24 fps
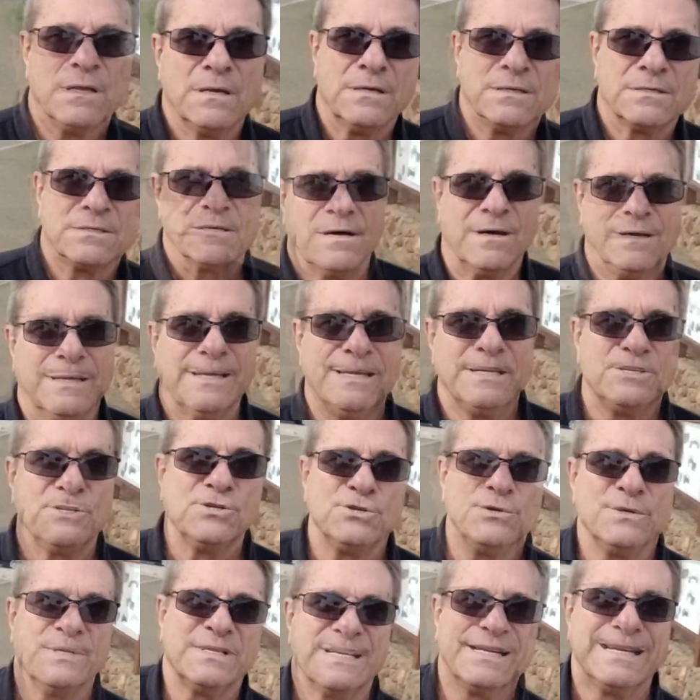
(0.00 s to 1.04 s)
talking to
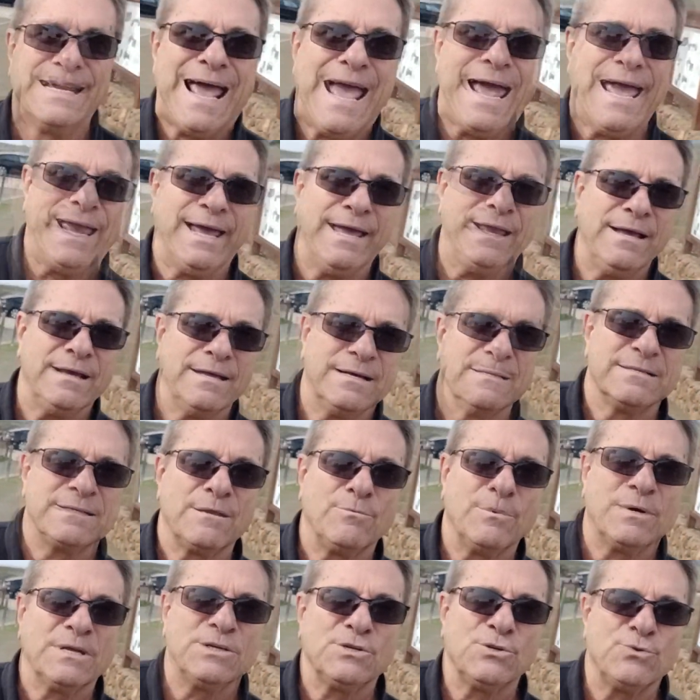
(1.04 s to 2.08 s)
you today is I
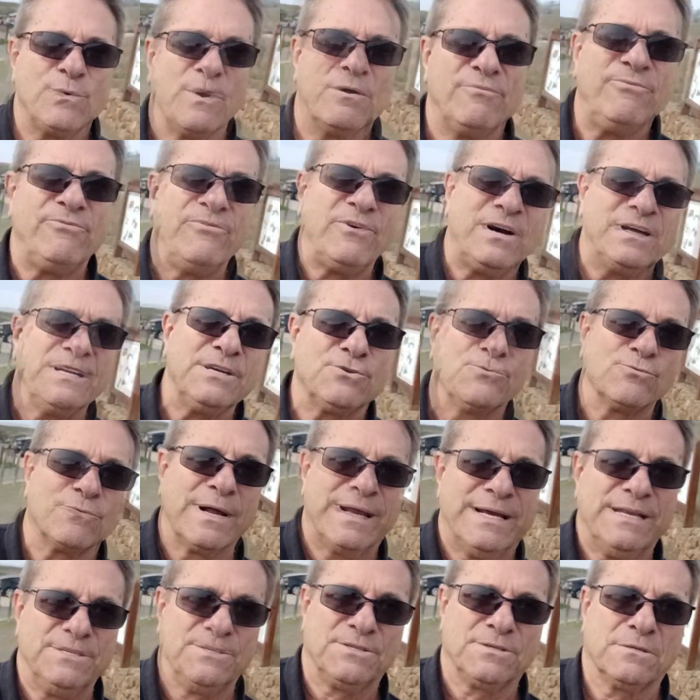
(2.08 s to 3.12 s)
want to do a
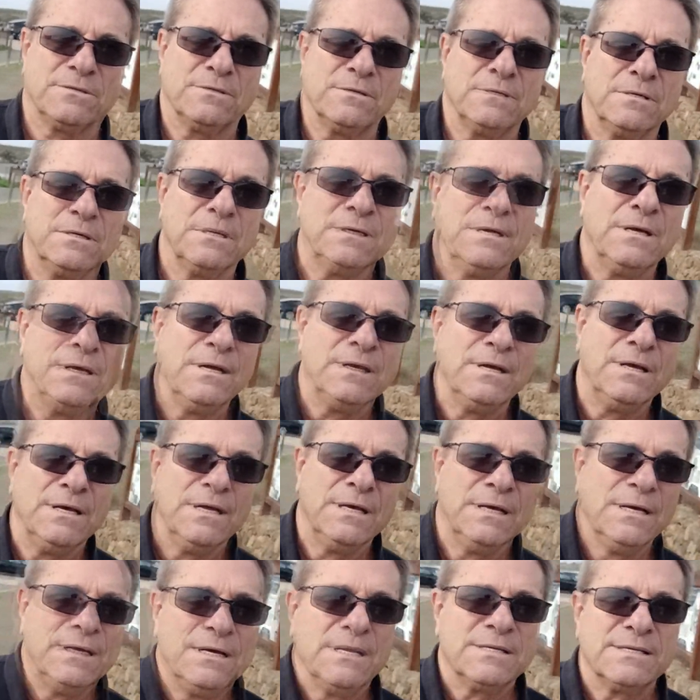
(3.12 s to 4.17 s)
fundraiser
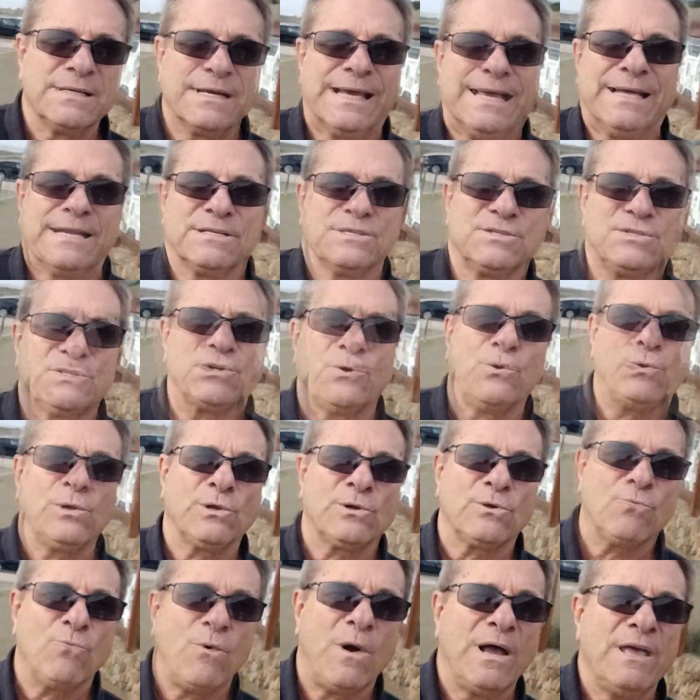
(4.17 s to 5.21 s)
to get a solar
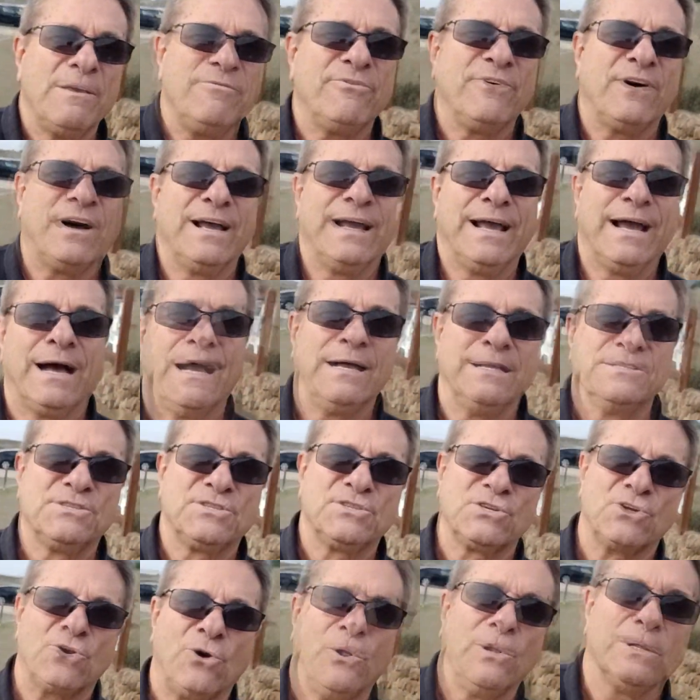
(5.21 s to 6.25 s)
Wi-Fi
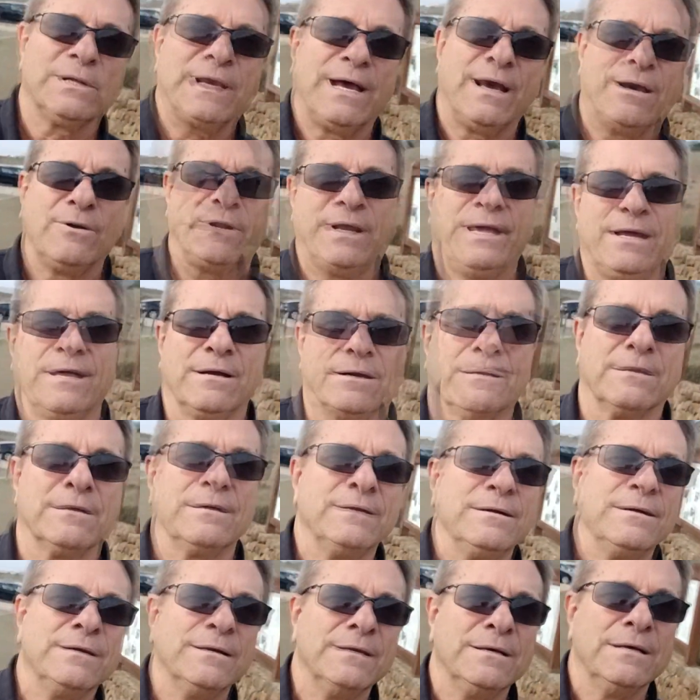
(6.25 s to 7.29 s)
installed out here,
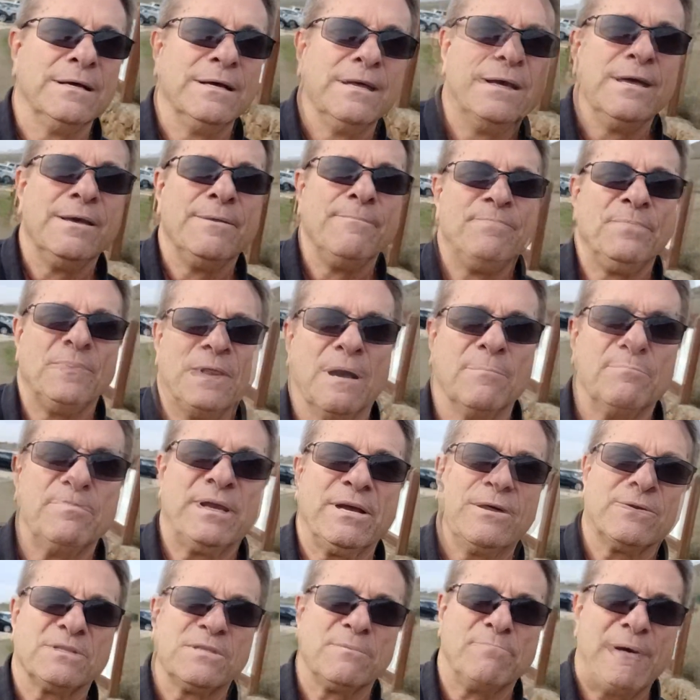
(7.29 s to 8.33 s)
up
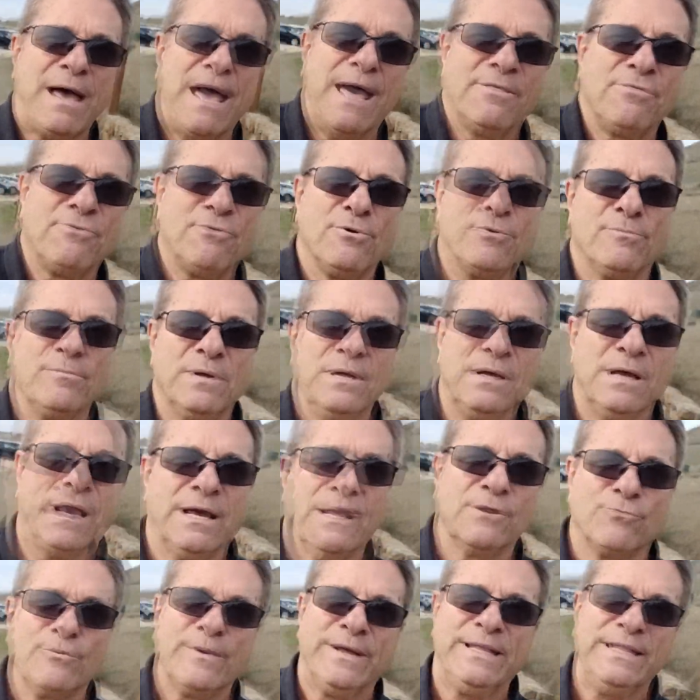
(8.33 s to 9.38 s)
here at the bathroom,
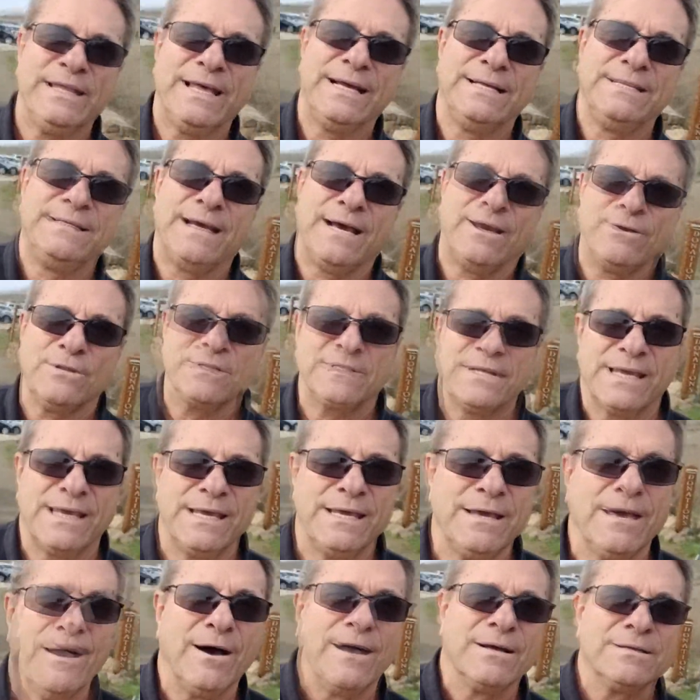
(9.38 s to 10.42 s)
and relayed down at the
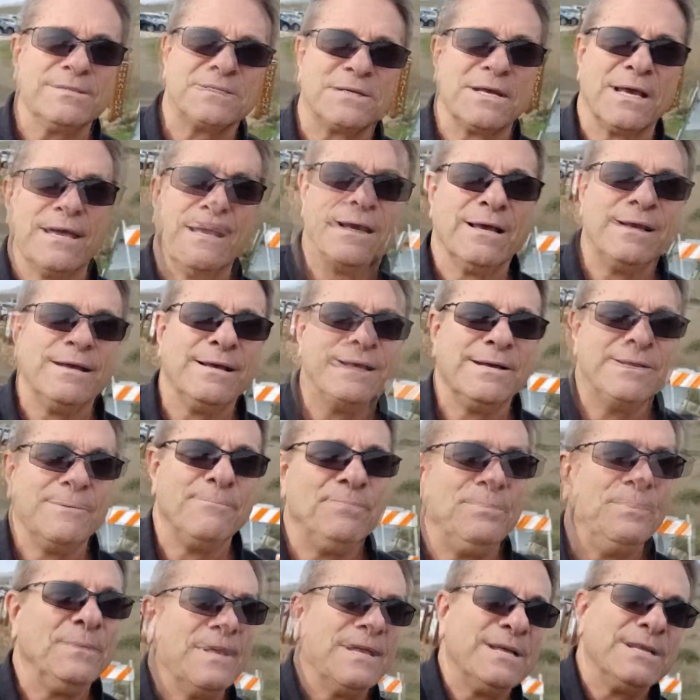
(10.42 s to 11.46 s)
kiosk
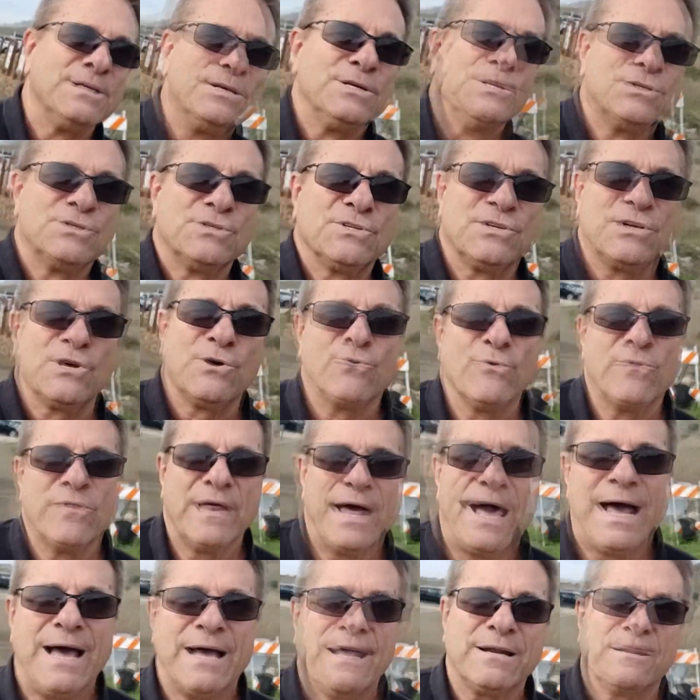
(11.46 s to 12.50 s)
so
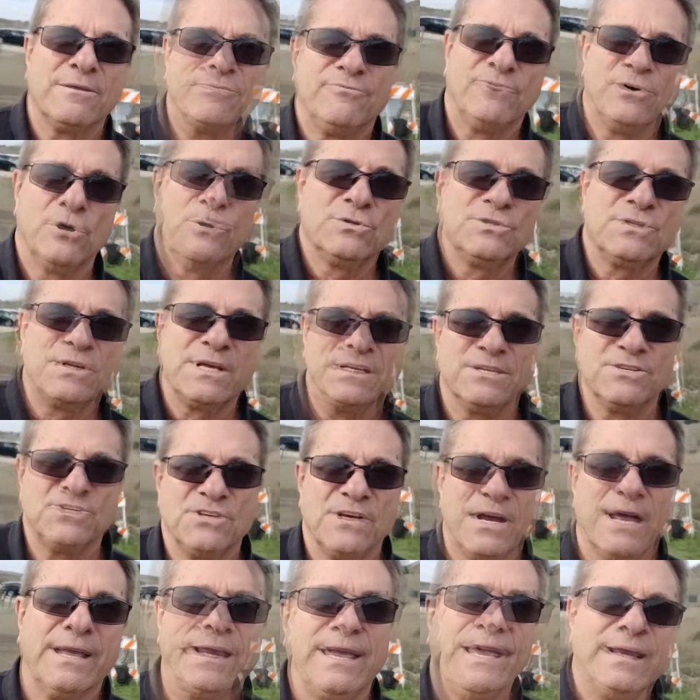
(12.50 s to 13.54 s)
that folks can
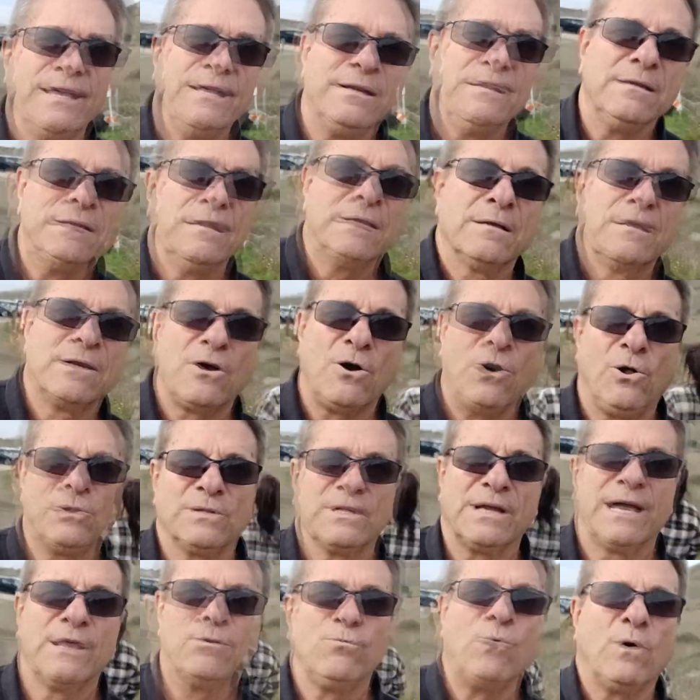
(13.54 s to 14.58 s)
check in, call
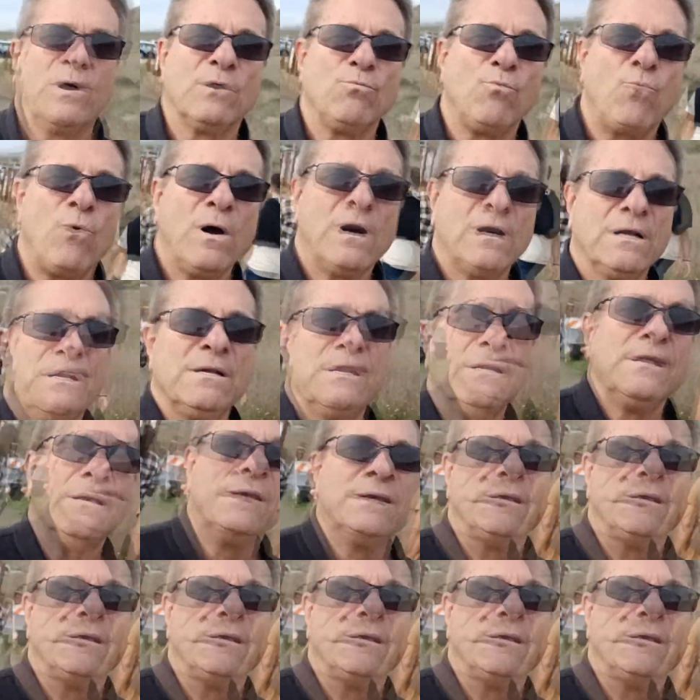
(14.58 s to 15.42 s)
911,